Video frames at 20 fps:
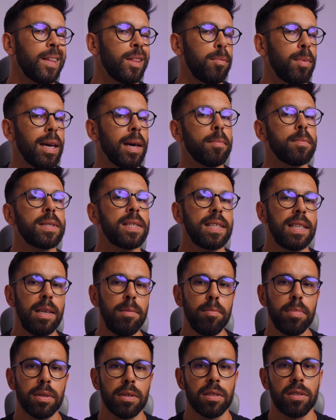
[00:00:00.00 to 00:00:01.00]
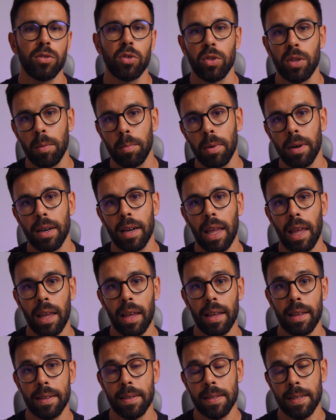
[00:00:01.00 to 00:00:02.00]
becomes simpler to debug
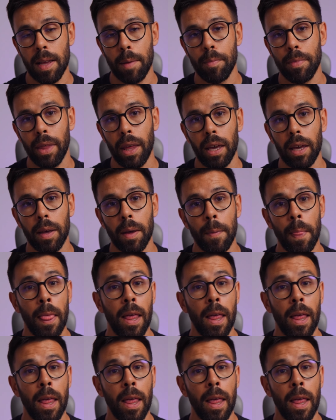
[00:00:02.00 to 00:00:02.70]
something.